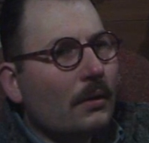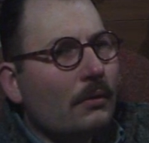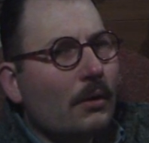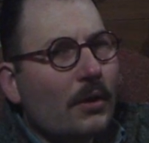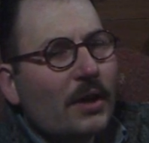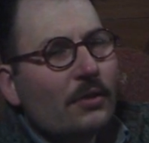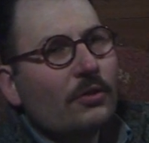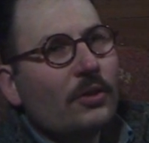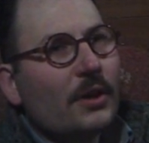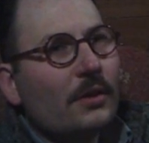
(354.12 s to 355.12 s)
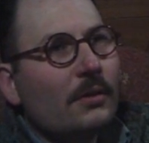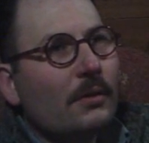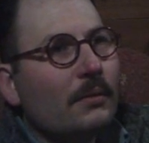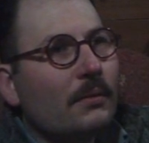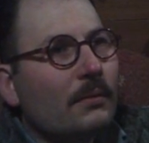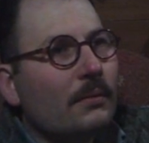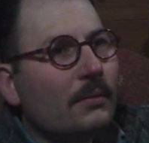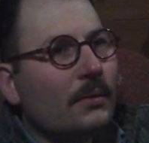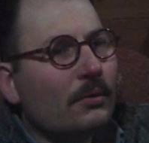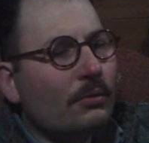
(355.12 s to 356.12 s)
rather agitated, and
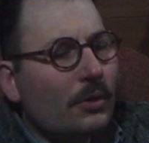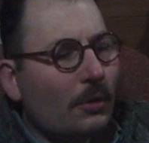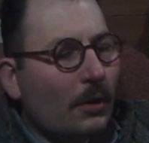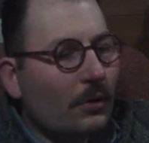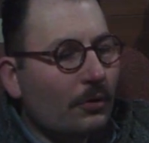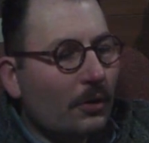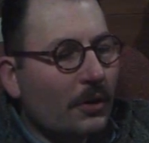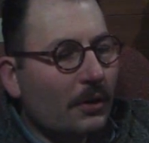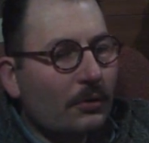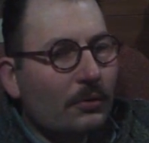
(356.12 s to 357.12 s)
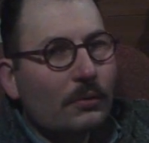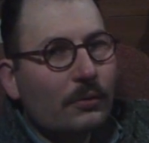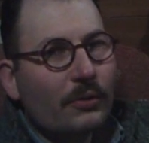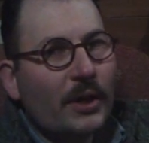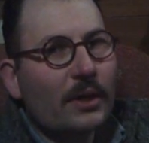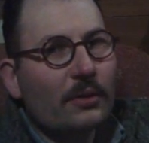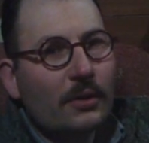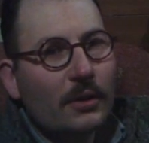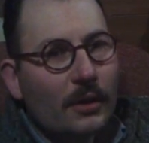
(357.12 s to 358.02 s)
it's really quite shocking the sort of effect